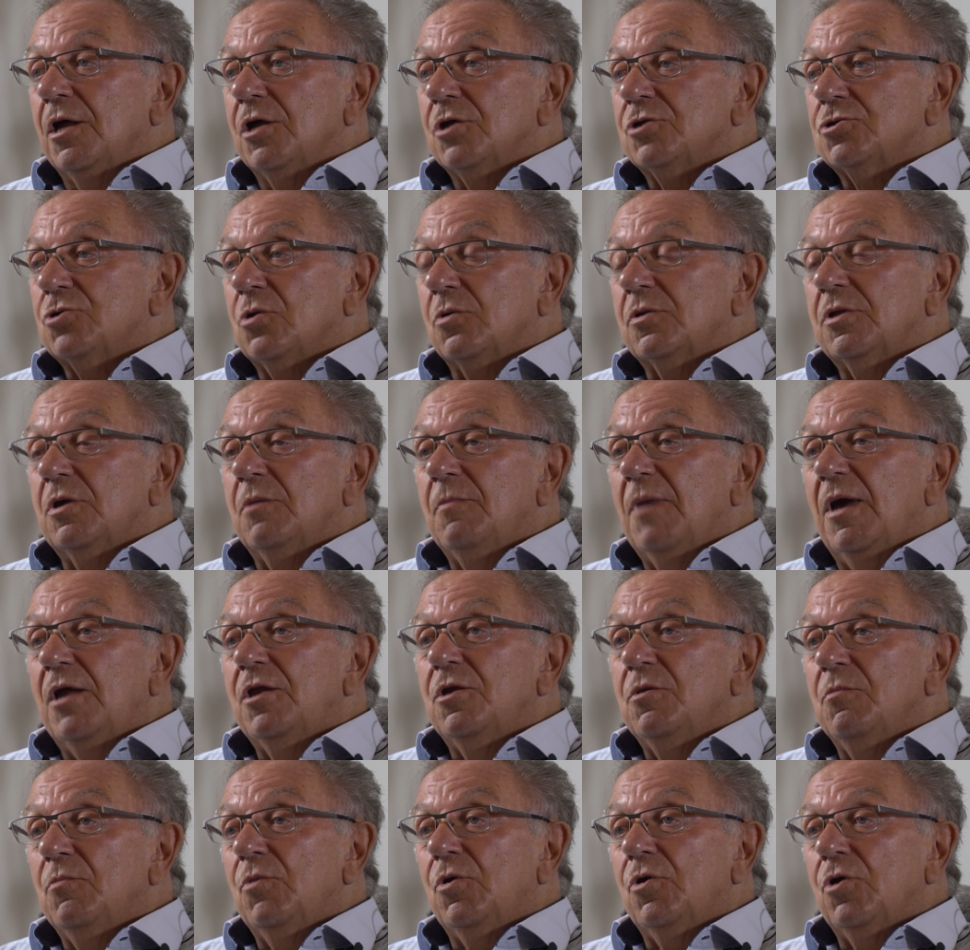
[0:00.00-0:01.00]
So you made
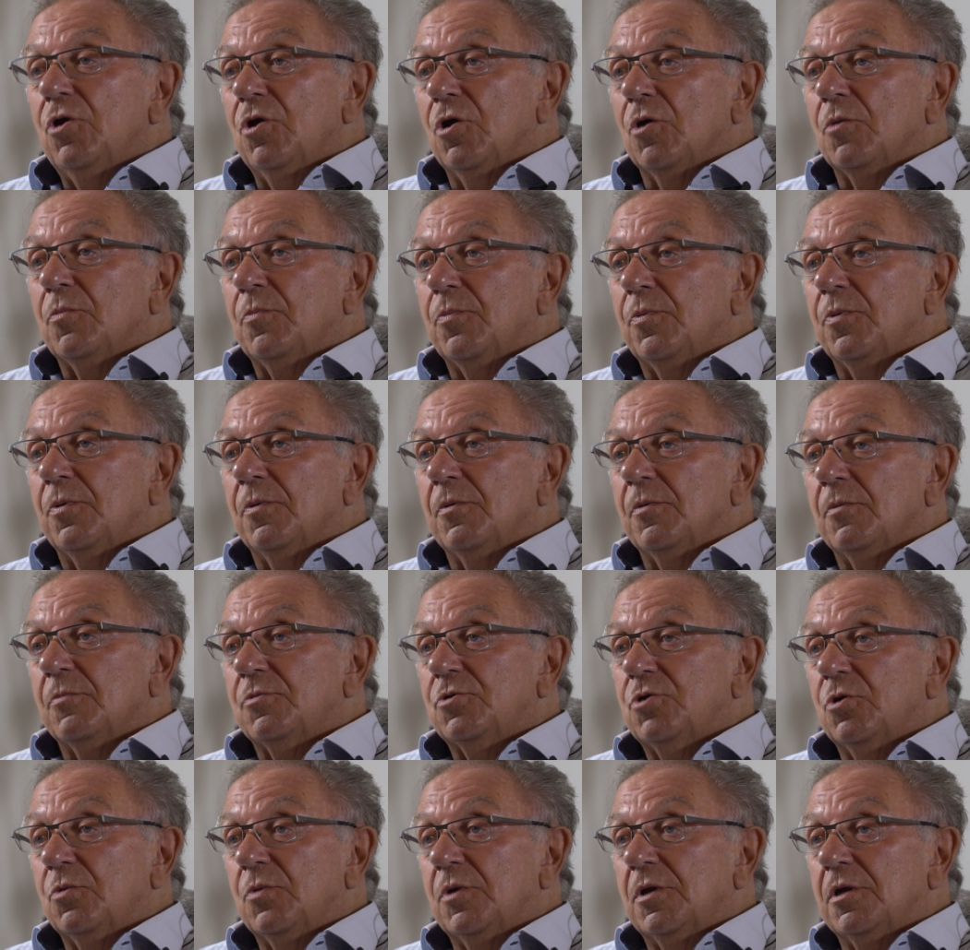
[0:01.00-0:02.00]
your money up
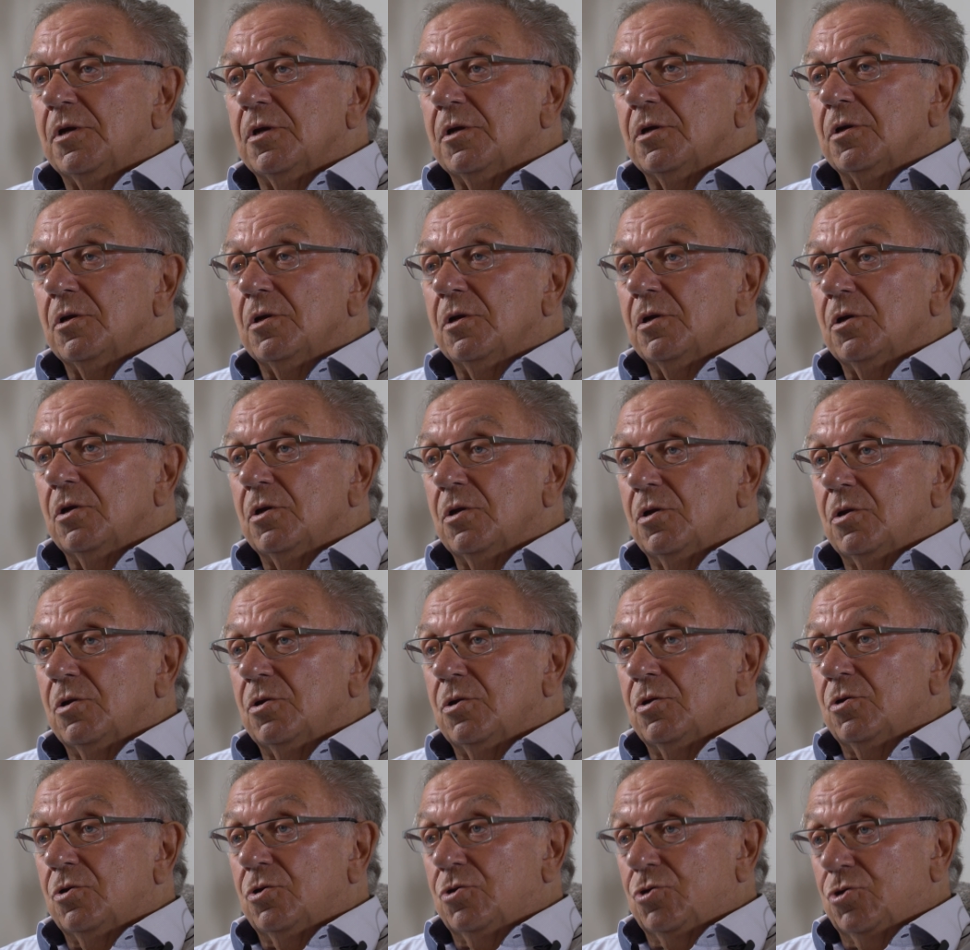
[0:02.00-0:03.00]
doing
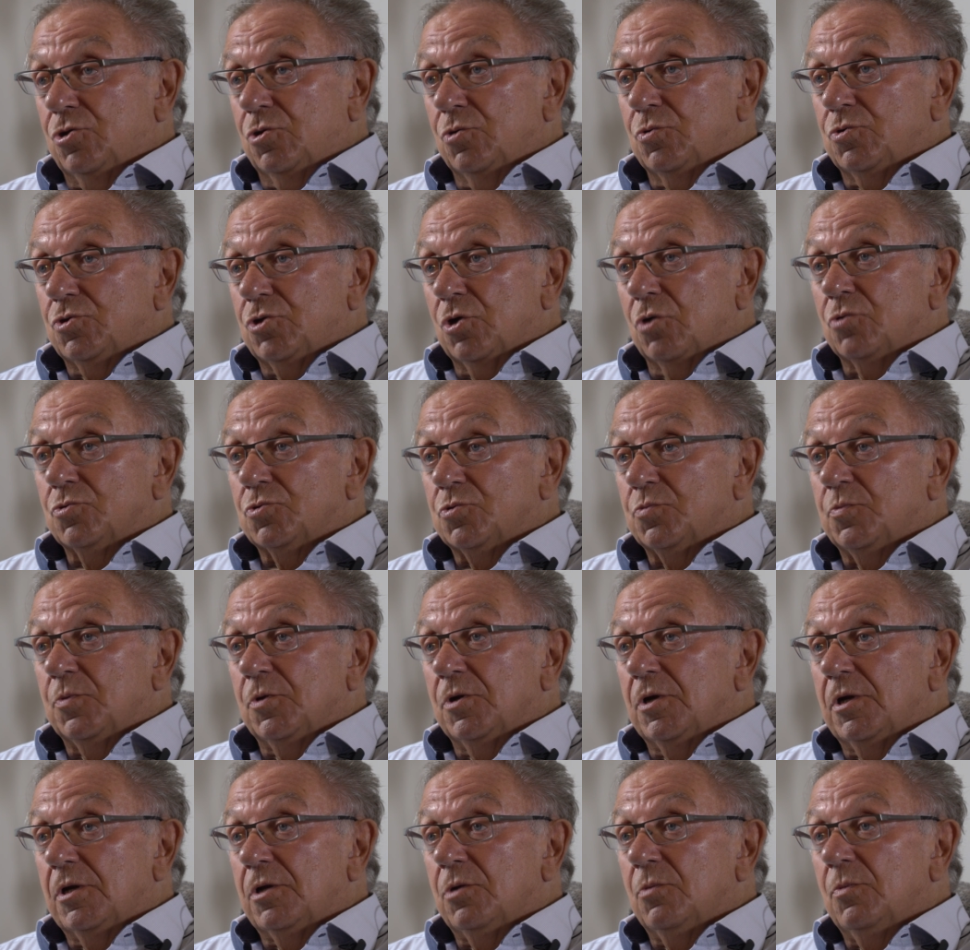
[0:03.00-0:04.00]
2 shows
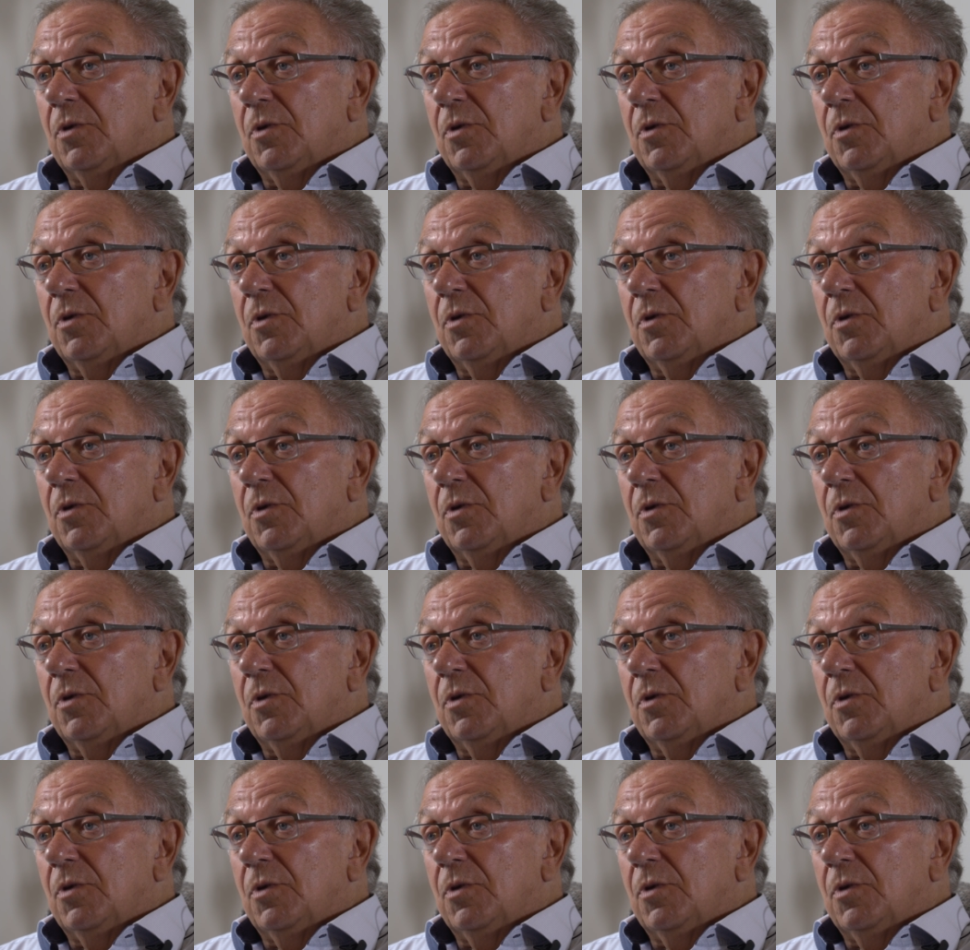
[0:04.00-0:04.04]
per...